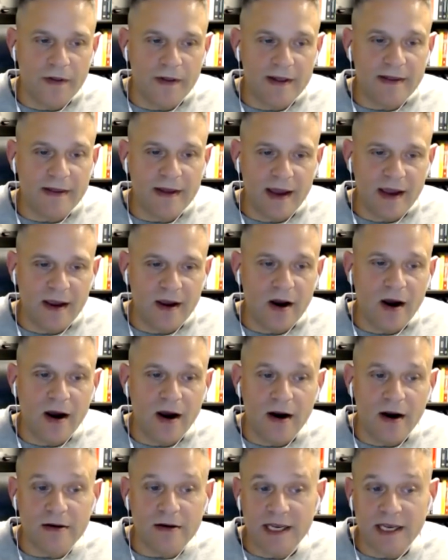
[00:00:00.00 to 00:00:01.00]
that they
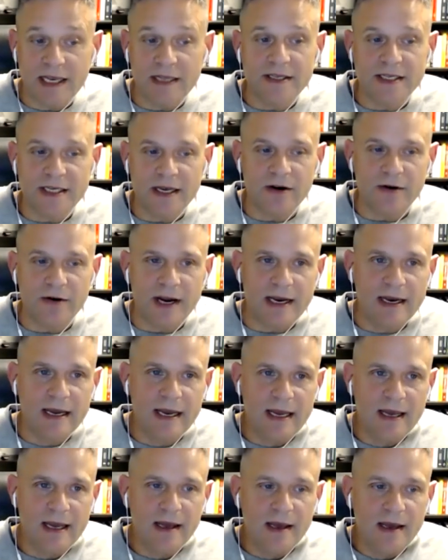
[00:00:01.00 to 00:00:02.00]
are considering
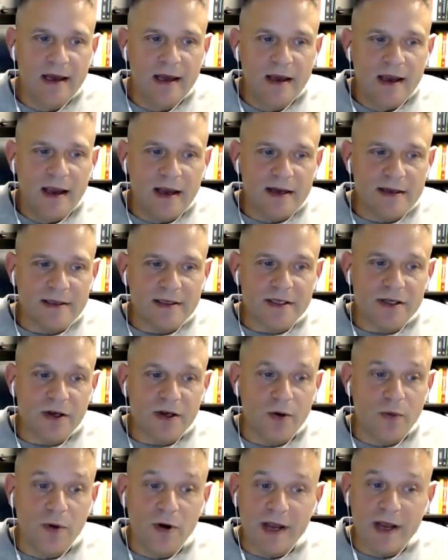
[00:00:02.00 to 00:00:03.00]
and
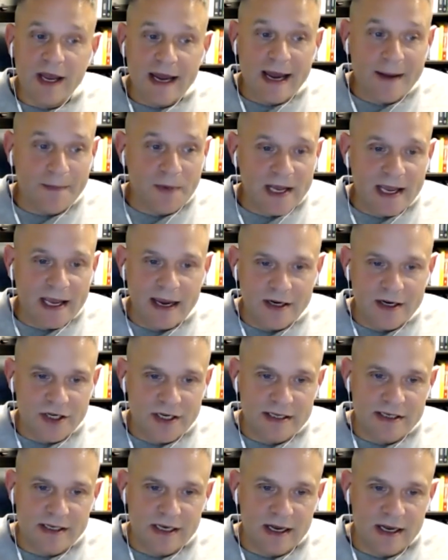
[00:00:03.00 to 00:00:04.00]
so we'll get
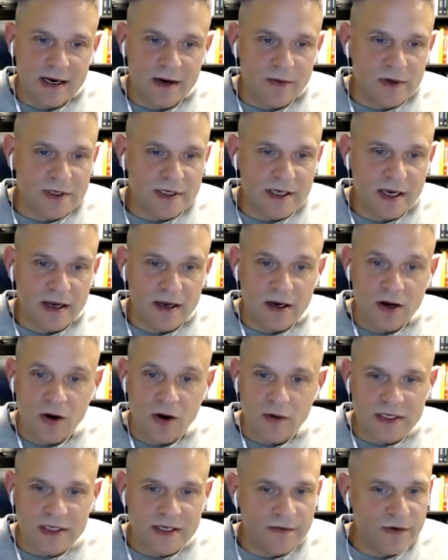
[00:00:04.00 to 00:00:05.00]
applications in and we'll say, no
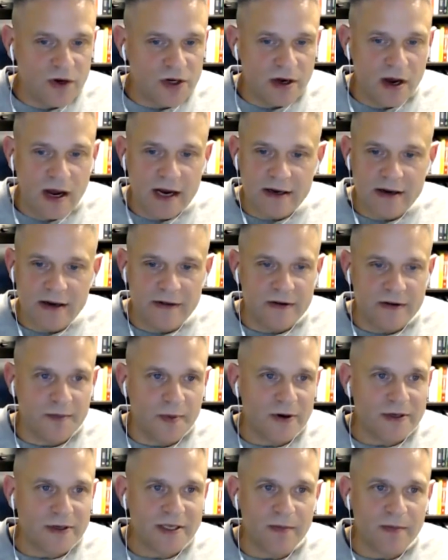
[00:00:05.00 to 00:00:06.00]
one's ever talked to this
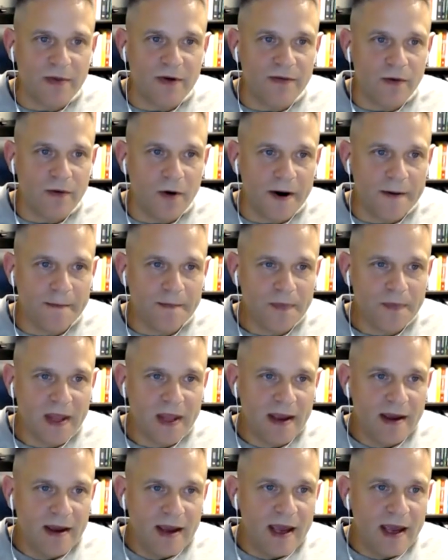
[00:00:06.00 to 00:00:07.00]
person before
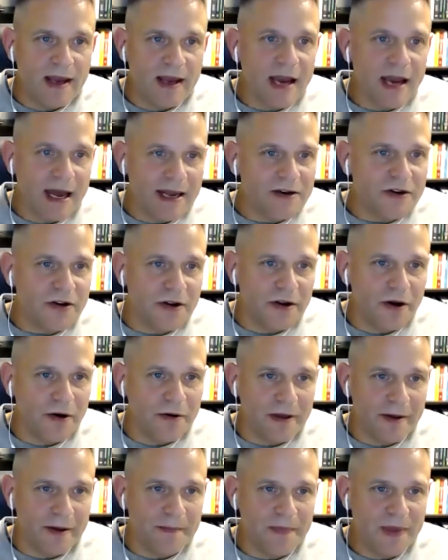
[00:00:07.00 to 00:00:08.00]
and gotten to know
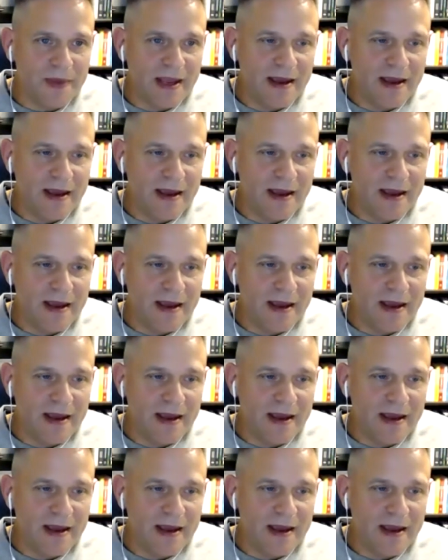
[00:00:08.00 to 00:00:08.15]
them.